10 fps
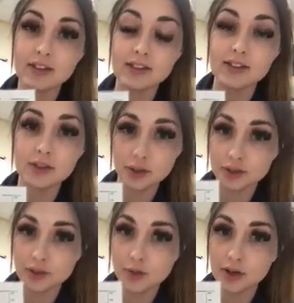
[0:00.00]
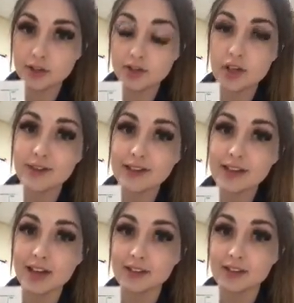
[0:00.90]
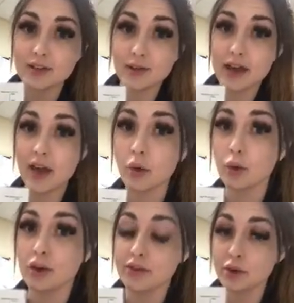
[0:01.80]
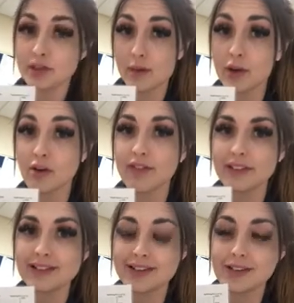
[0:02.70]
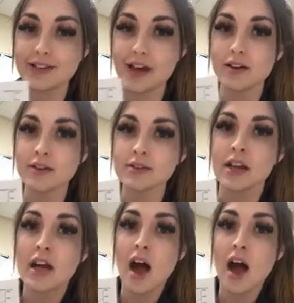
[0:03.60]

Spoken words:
This is customised to you. It takes into account all of your demographic details,